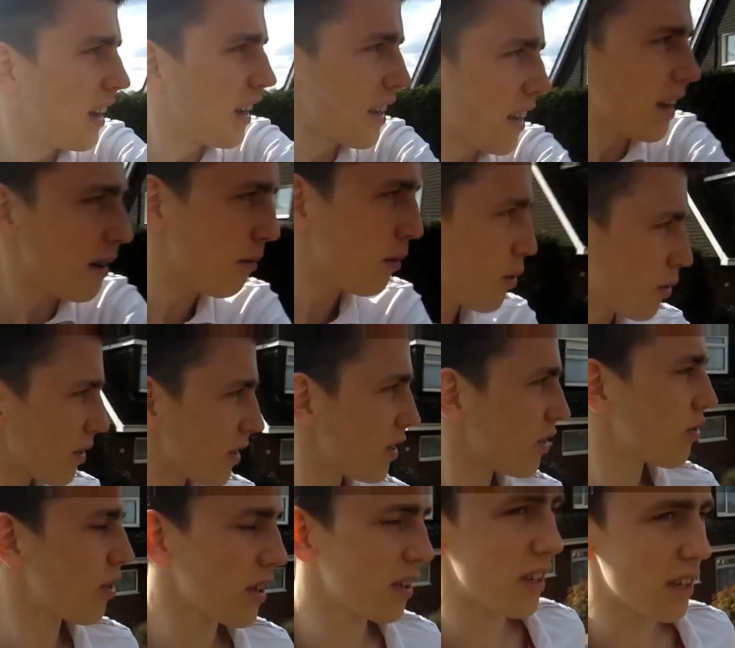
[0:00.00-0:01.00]
get more
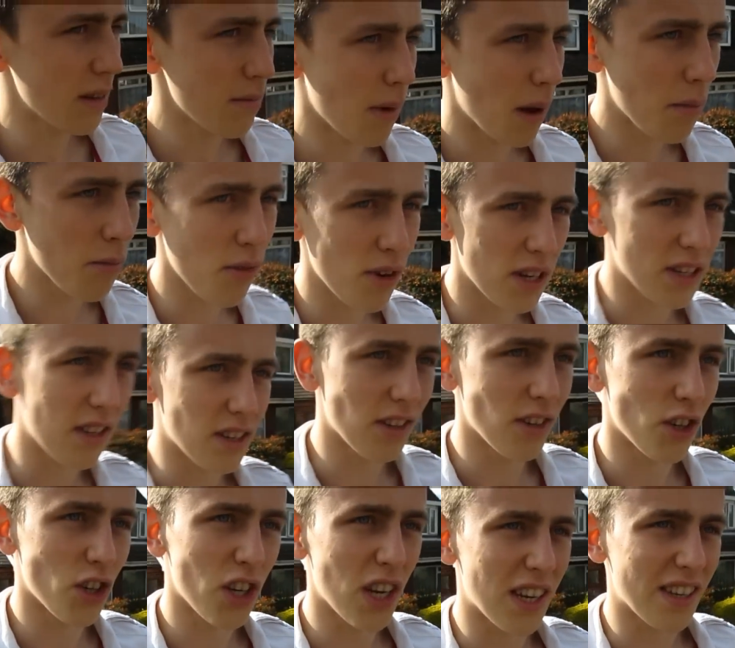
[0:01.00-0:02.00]
interesting memories
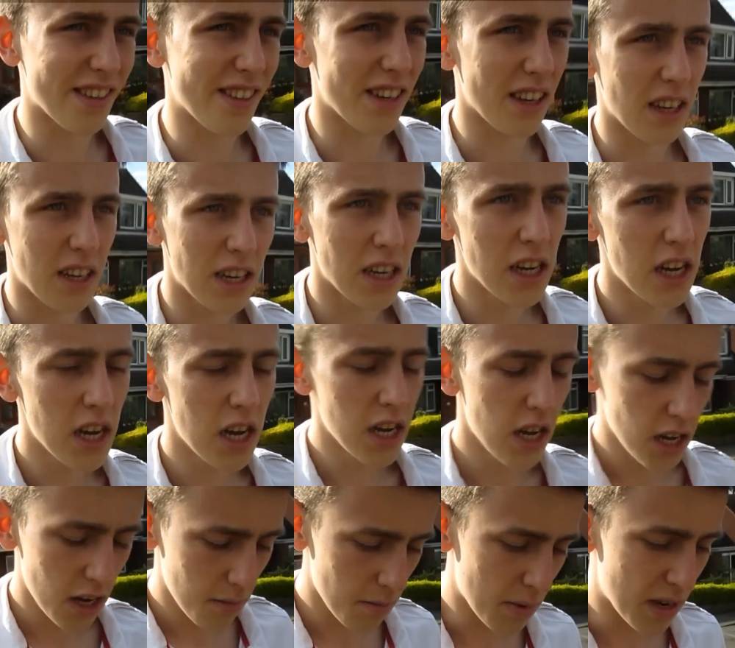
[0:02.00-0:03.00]
and shiz.
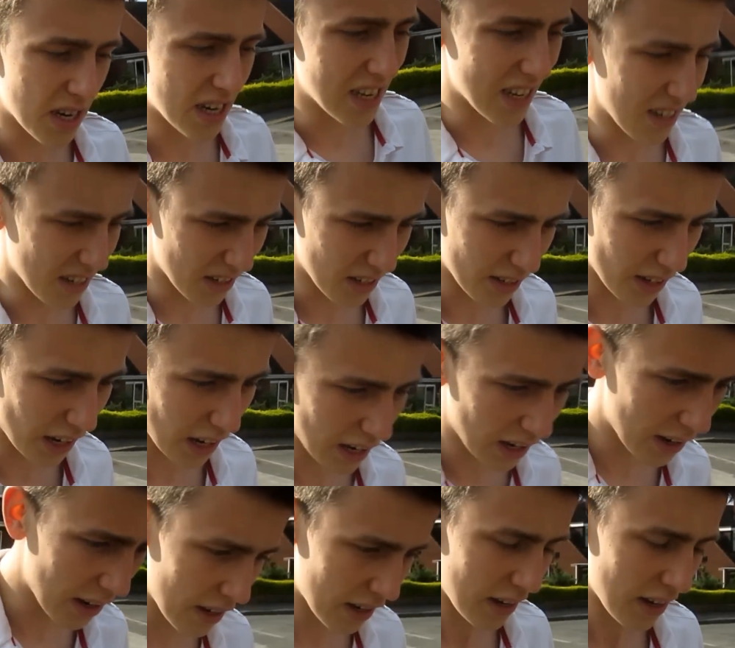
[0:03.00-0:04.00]
Maniz.
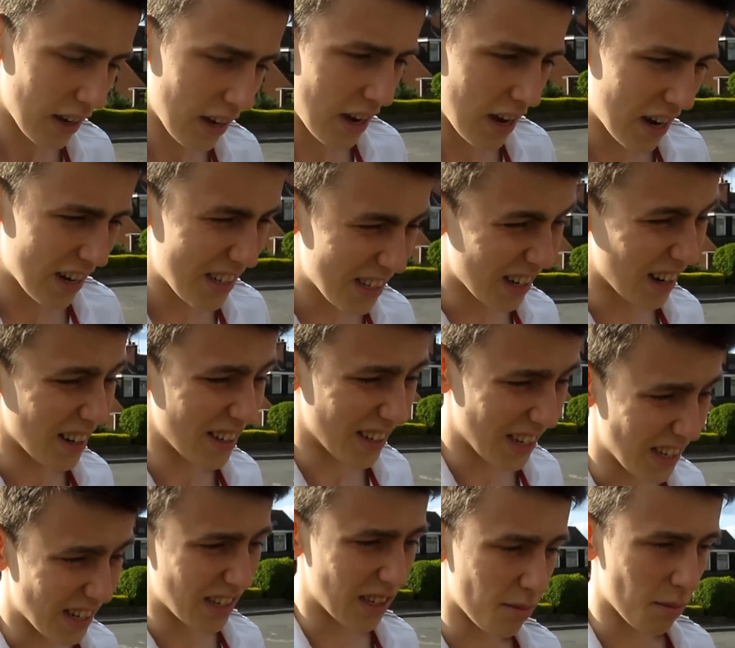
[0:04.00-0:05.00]
I need
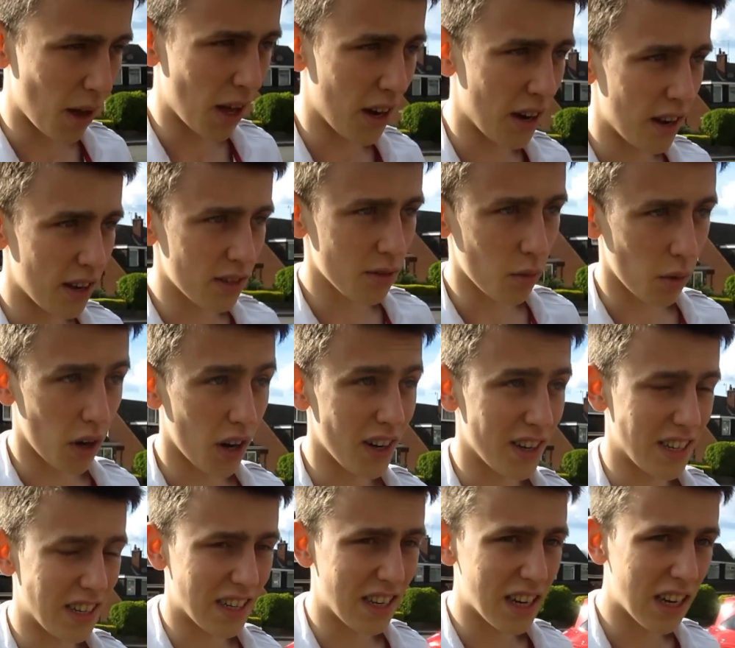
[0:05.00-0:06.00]
ideas, man. That's what I
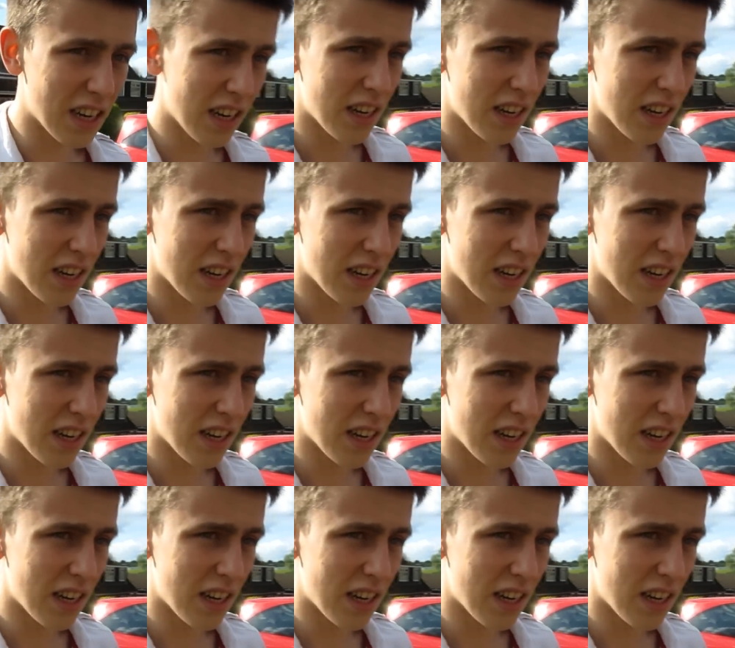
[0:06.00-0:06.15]
need.